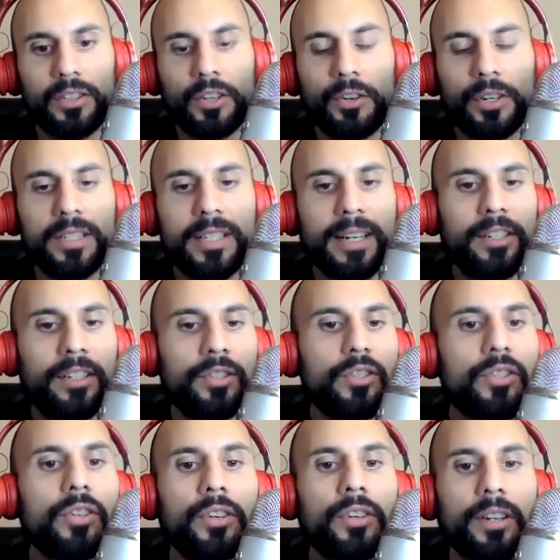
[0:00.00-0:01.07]
that
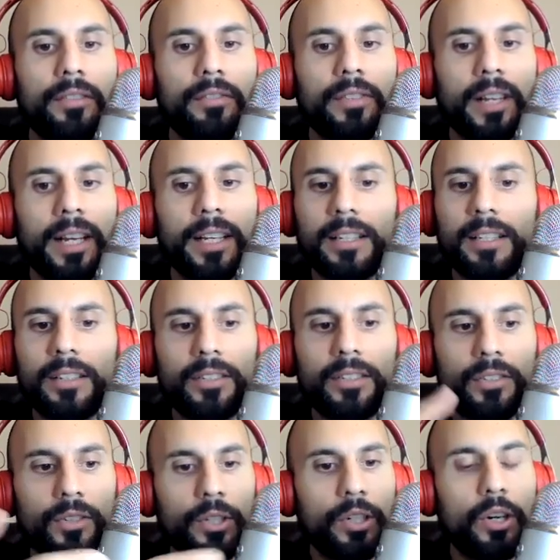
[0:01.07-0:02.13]
concern of like,
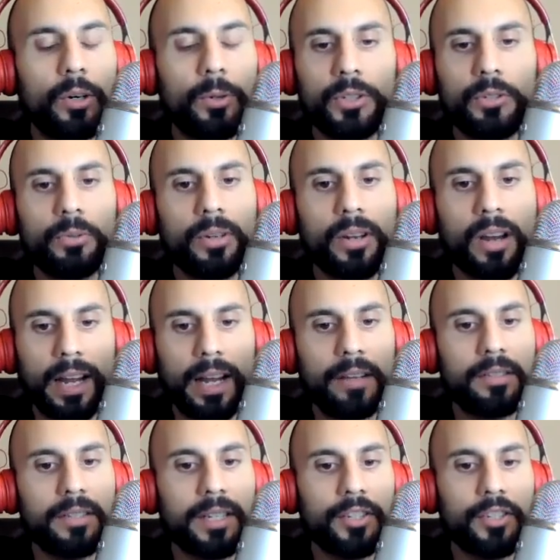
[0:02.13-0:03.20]
you go into a
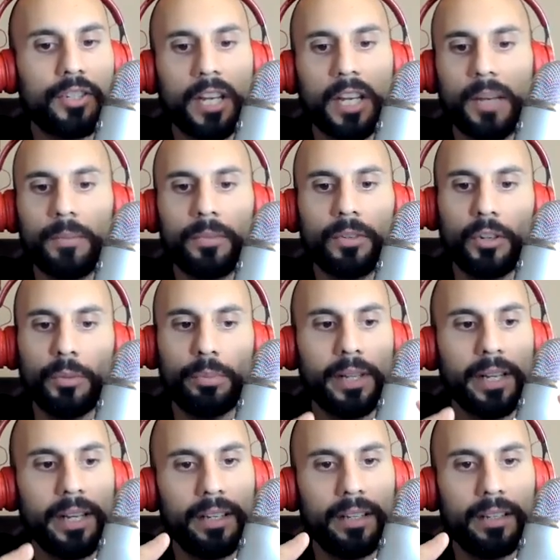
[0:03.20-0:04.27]
knockout stage game, you
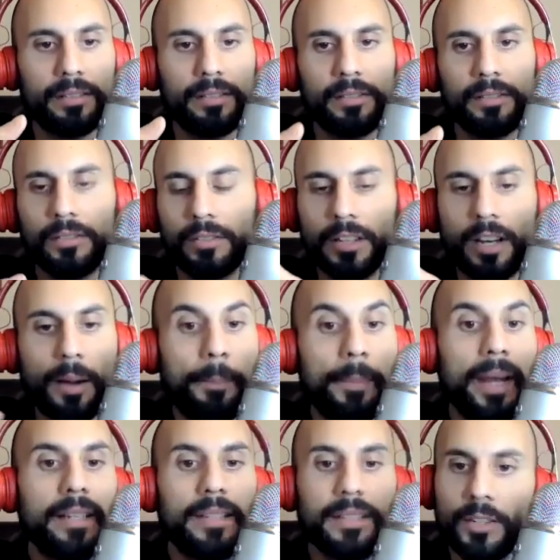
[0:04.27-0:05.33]
play
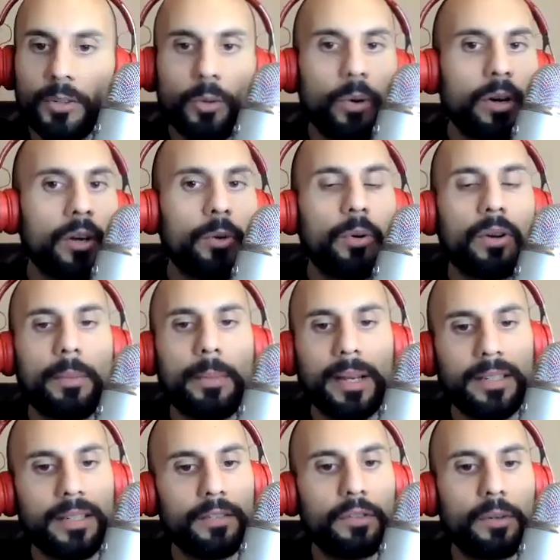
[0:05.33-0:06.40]
amazing, quote unquote,
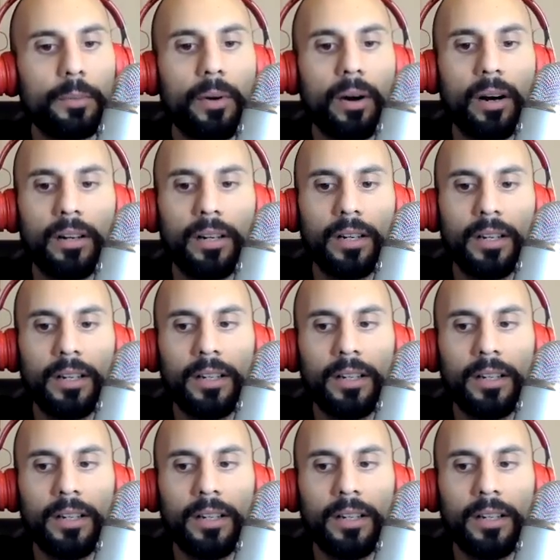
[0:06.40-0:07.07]
amazing football.